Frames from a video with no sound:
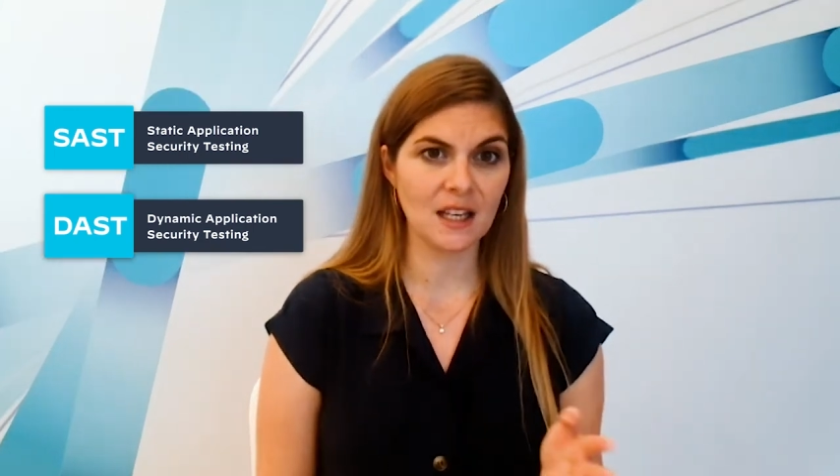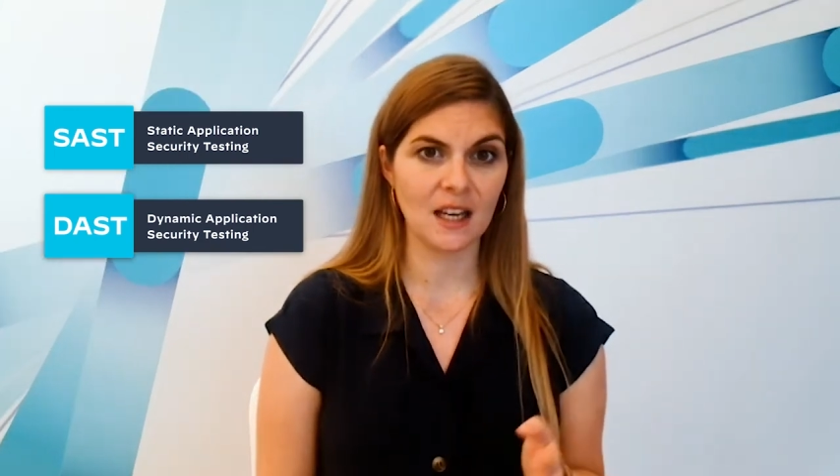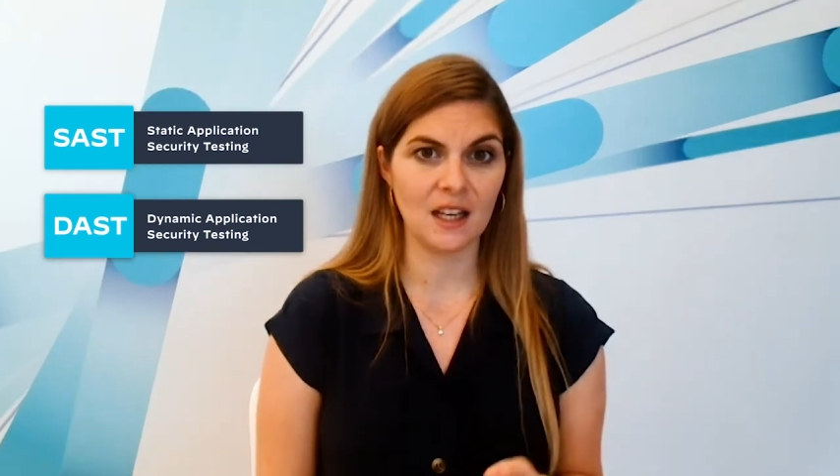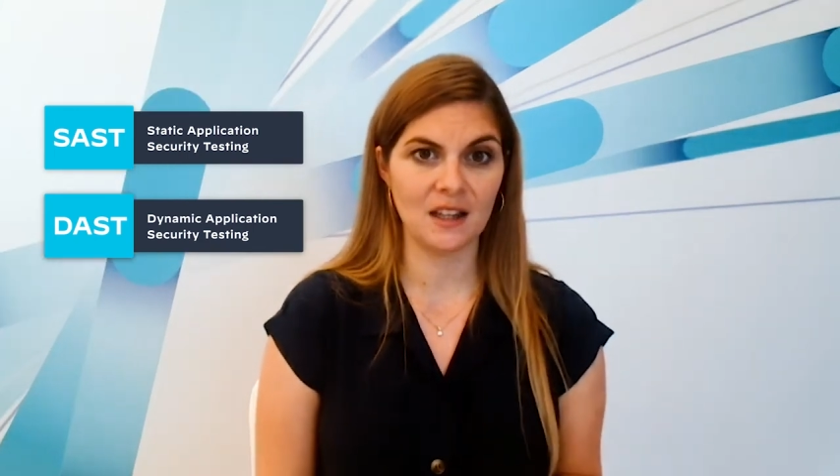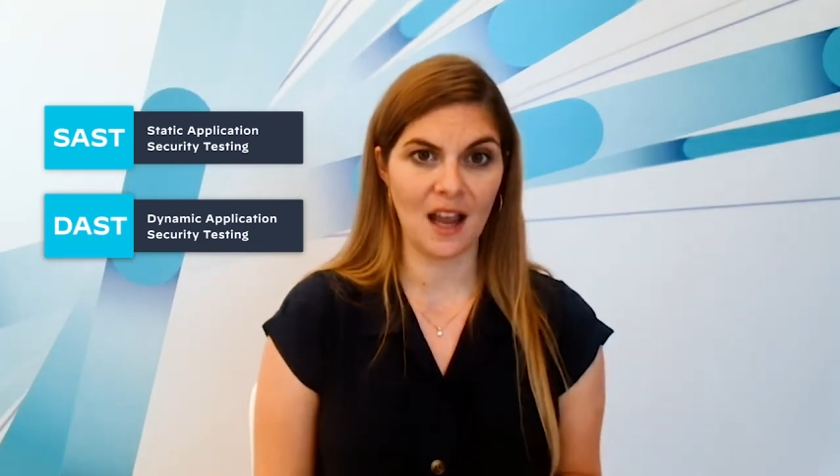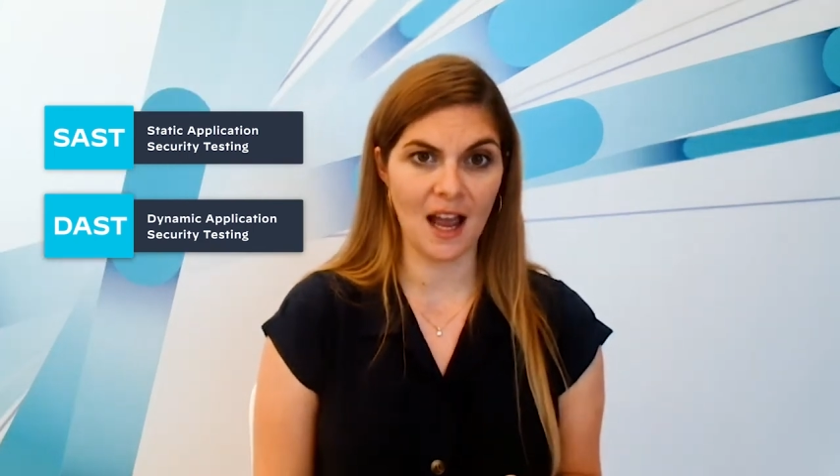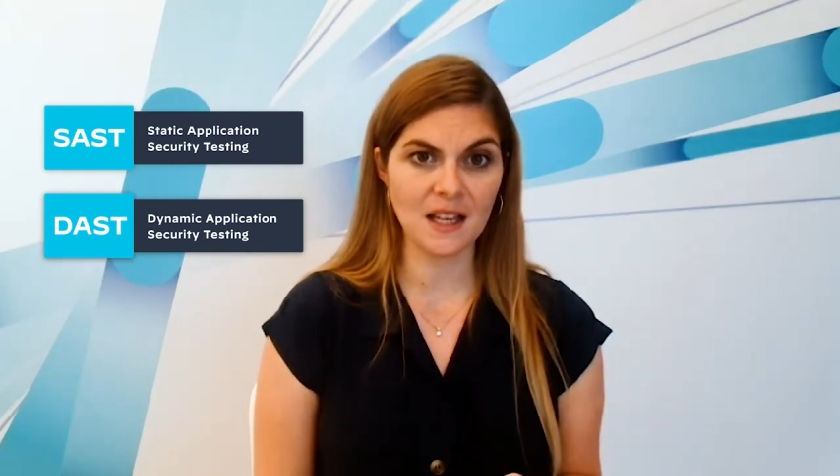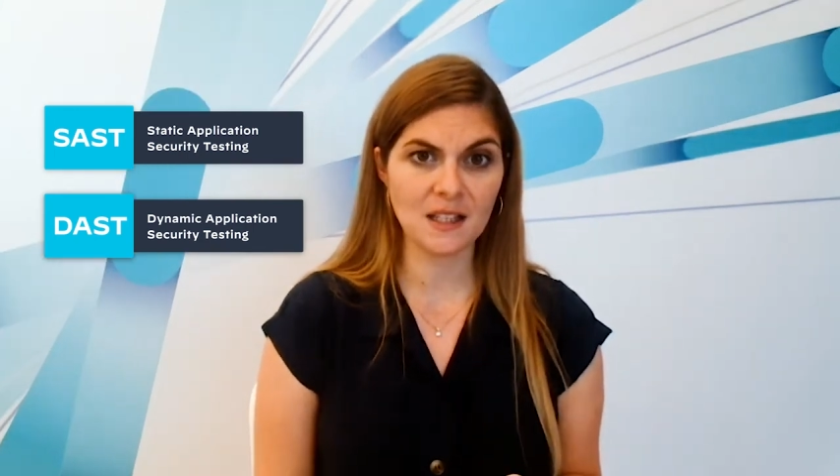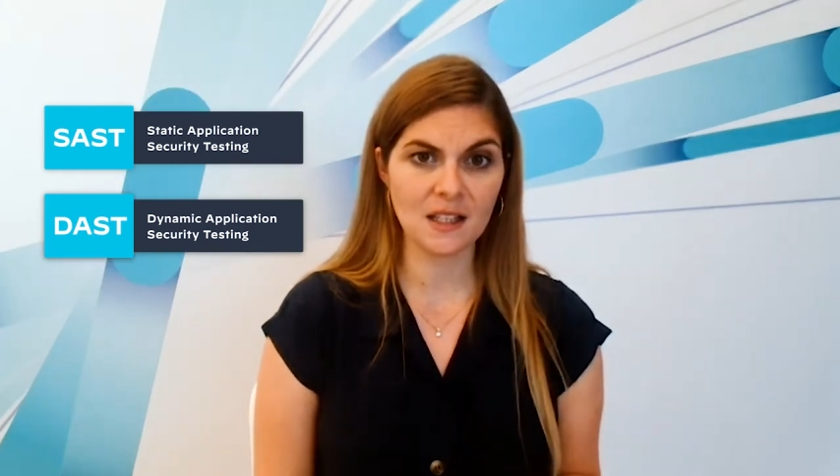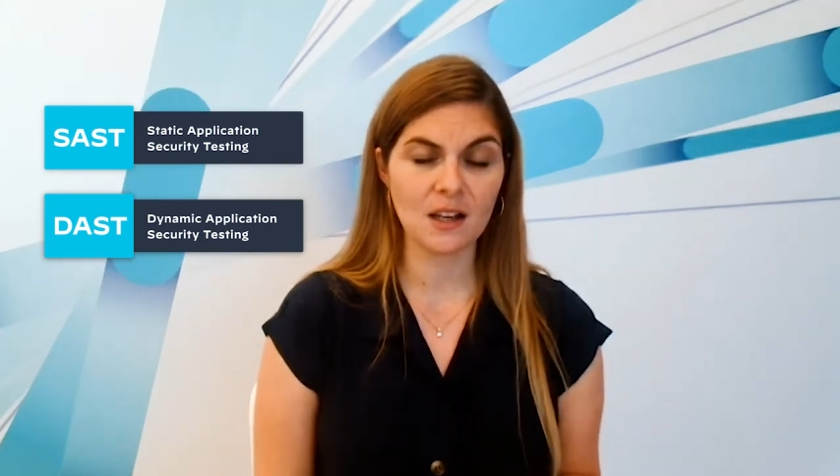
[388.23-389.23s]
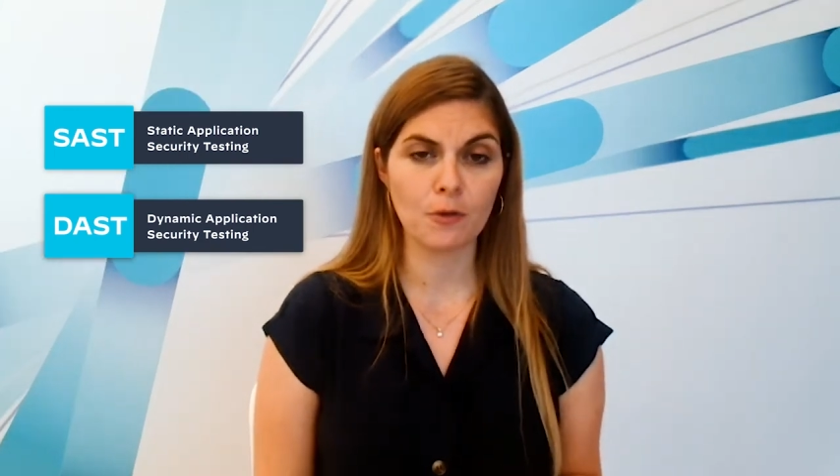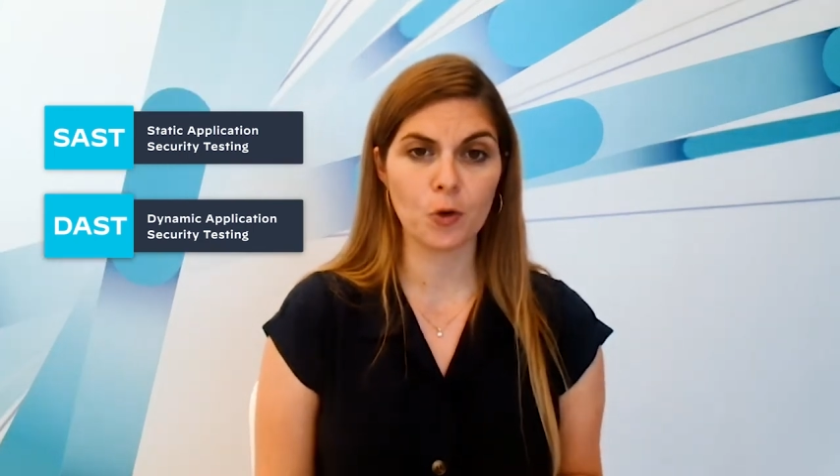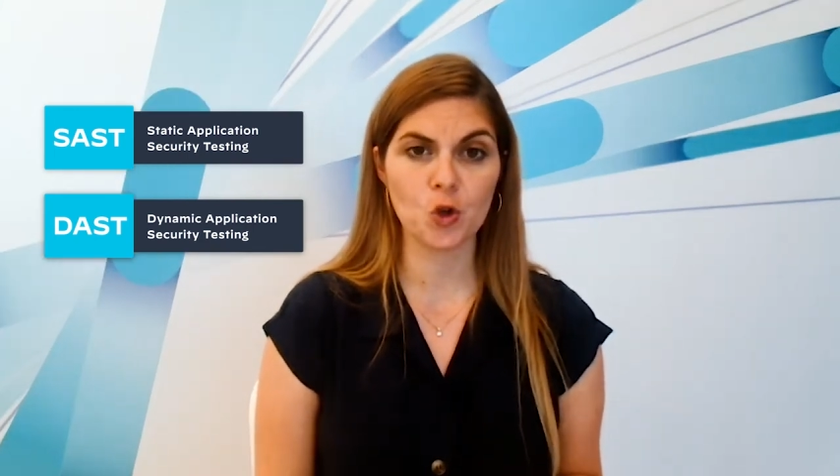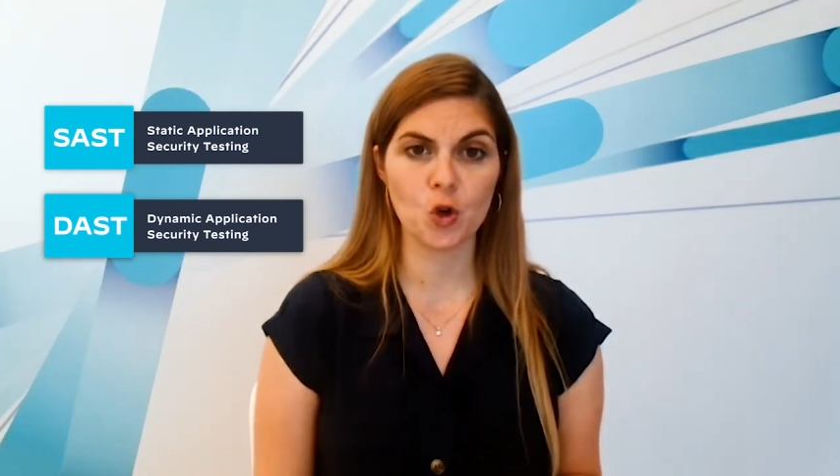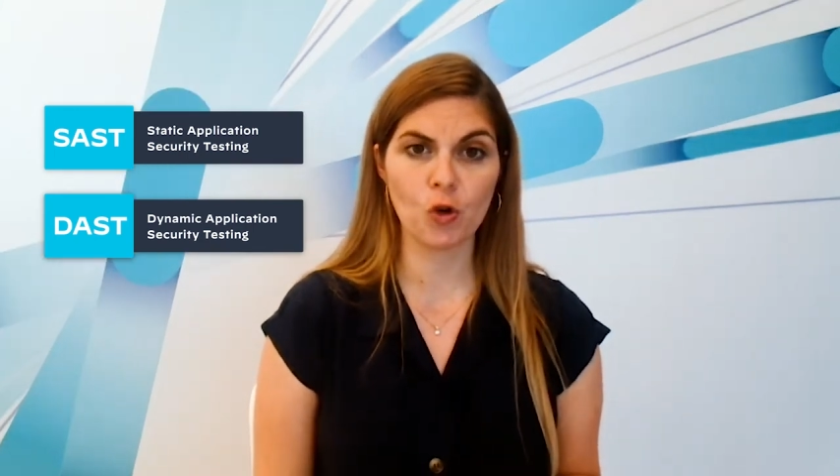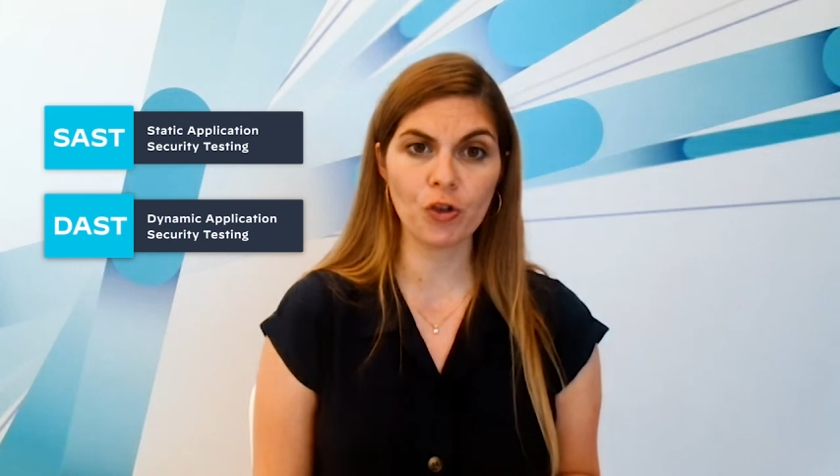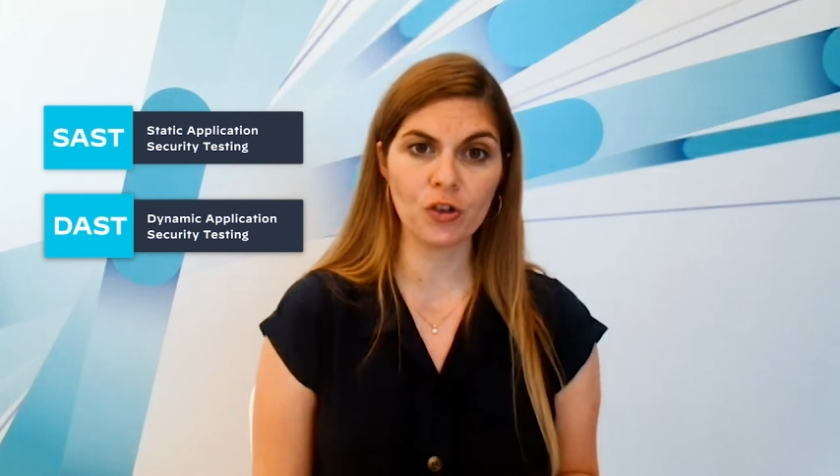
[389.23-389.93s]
and DAST for short,